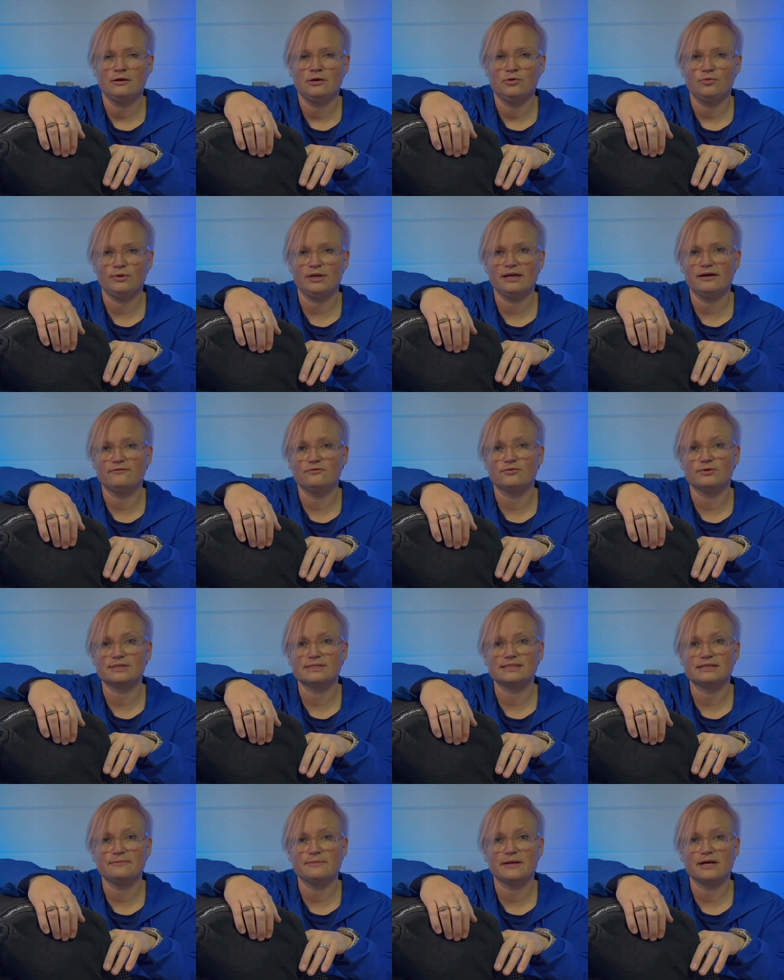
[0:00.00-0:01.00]
We have
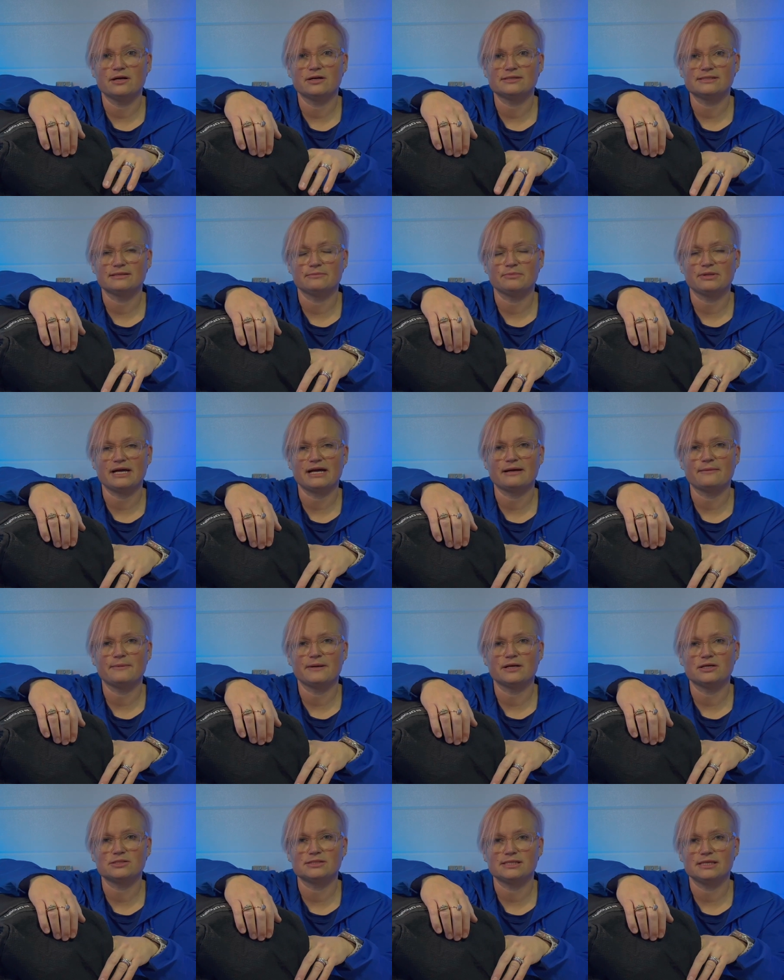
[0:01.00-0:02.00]
grizzly bears and black
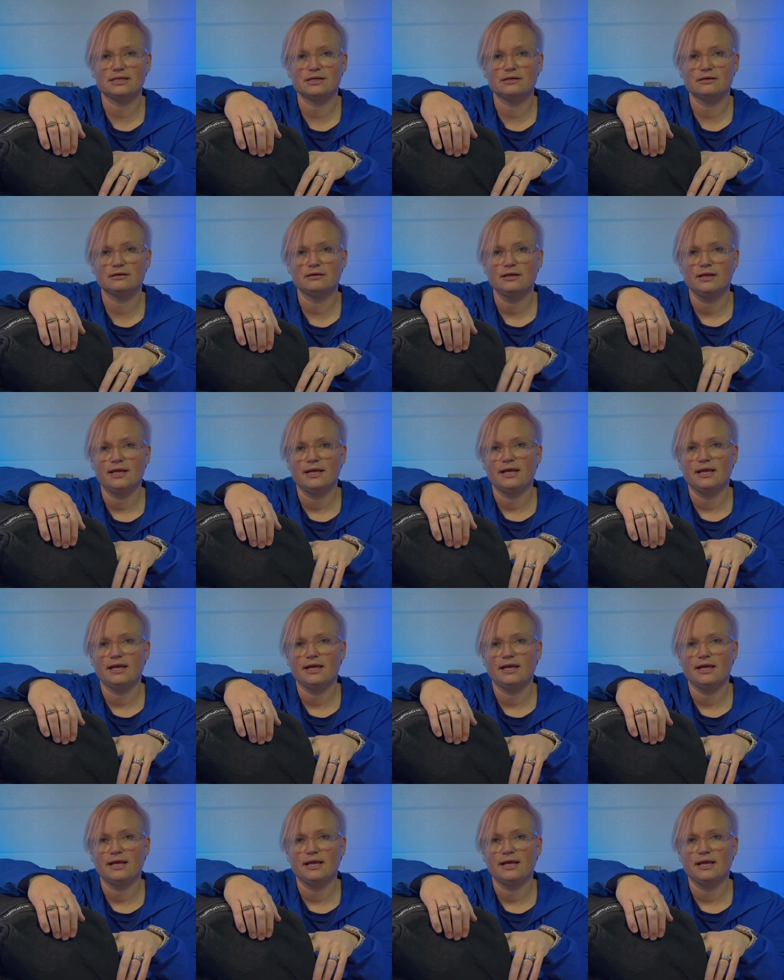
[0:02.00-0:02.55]
bears here,